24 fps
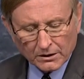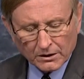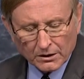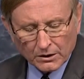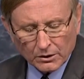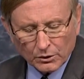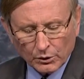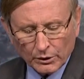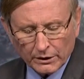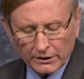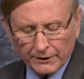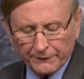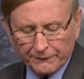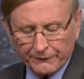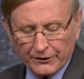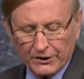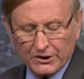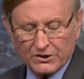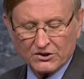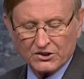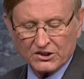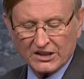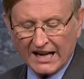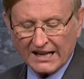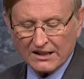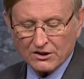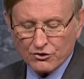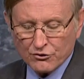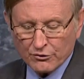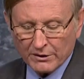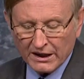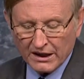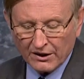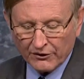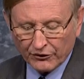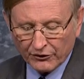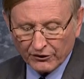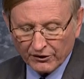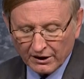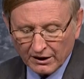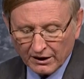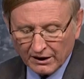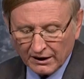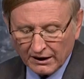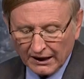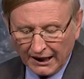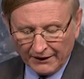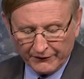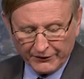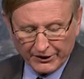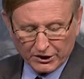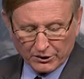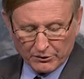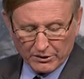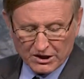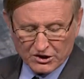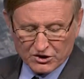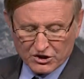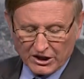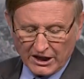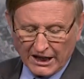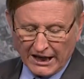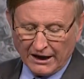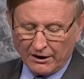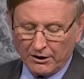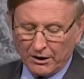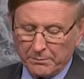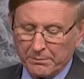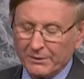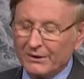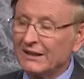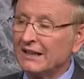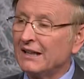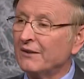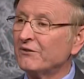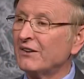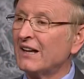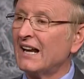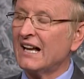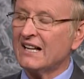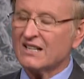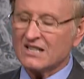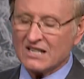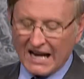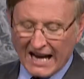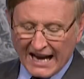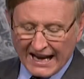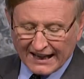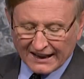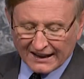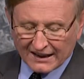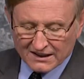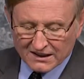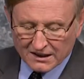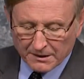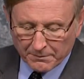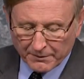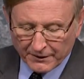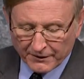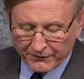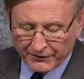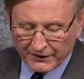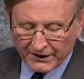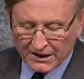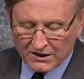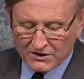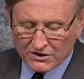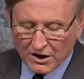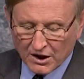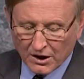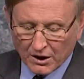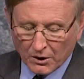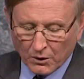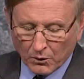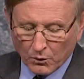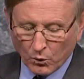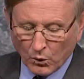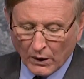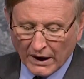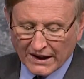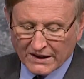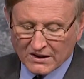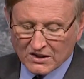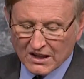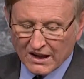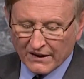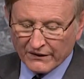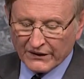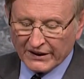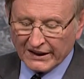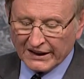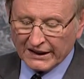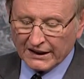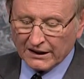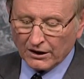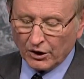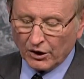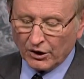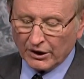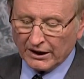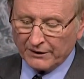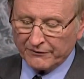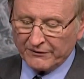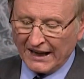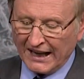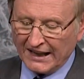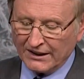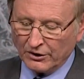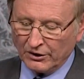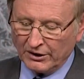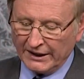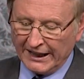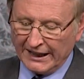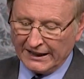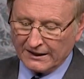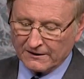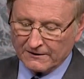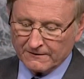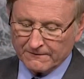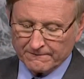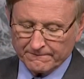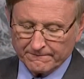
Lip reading: who in the first centuries of the Christian era believed that Antiochus Epiphanes was the little horn of Daniel 8.